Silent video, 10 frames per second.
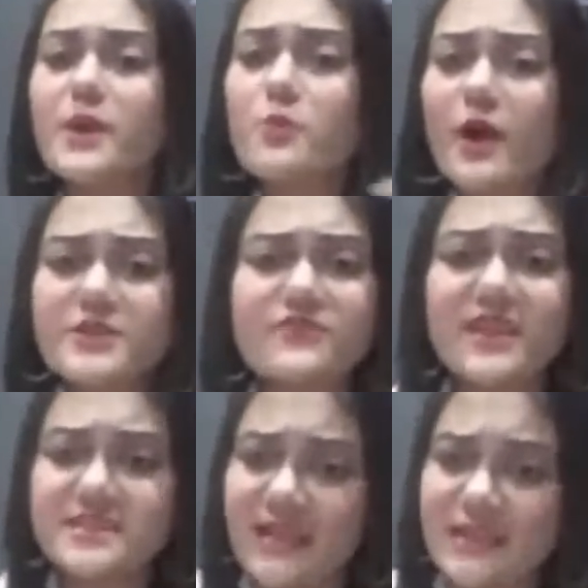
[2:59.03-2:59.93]
But what if
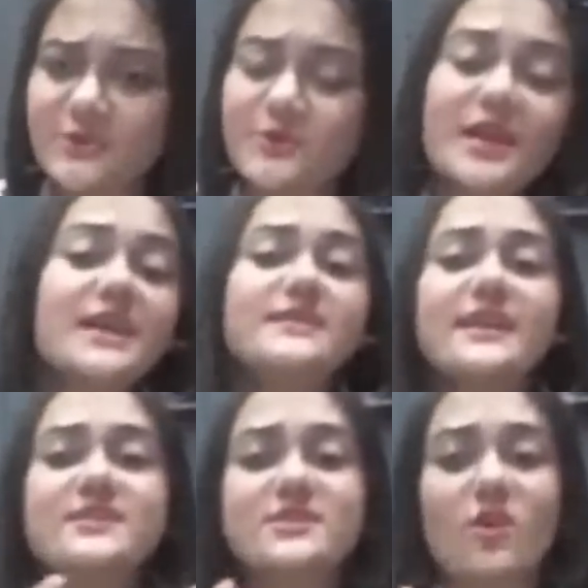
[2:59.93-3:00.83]
I tell you
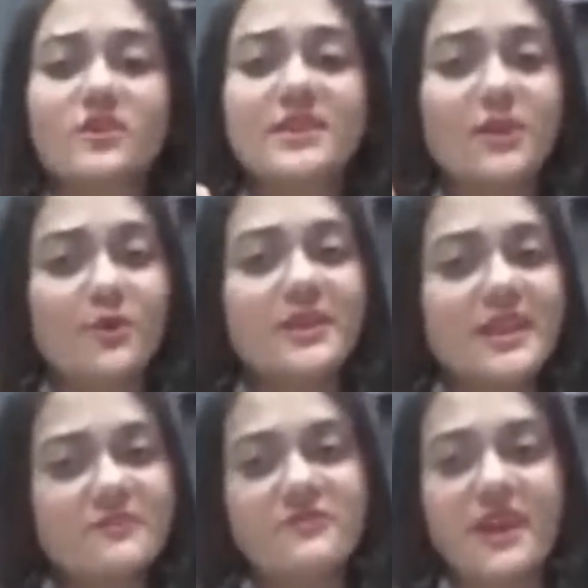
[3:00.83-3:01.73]
that's not the
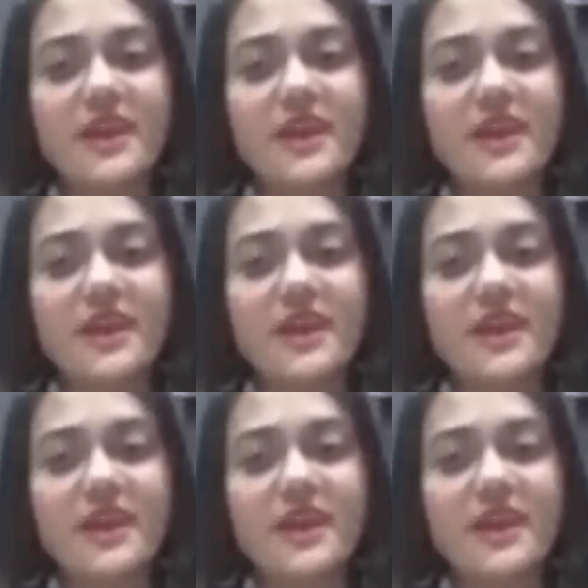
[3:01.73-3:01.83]
only